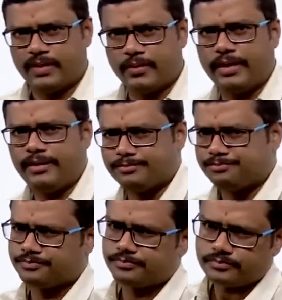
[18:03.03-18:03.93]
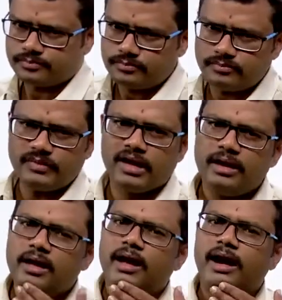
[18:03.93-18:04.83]
Okay.
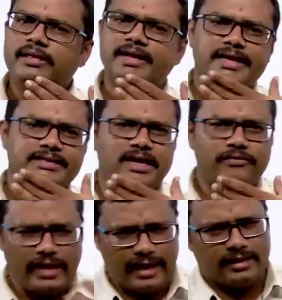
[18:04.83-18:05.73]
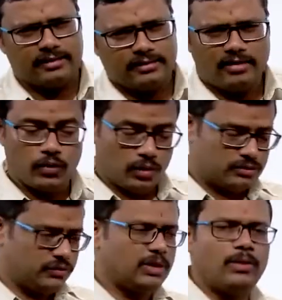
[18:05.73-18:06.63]
And in the case of air, of
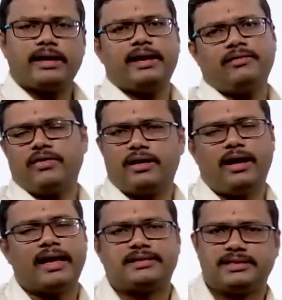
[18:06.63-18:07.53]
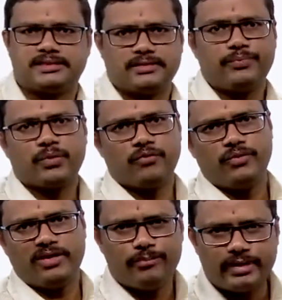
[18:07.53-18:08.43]
course, without air we cannot exist,
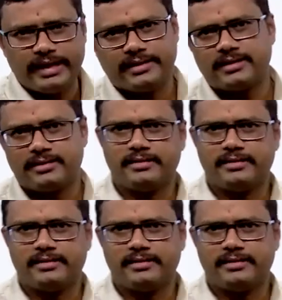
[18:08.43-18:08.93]
we breathe.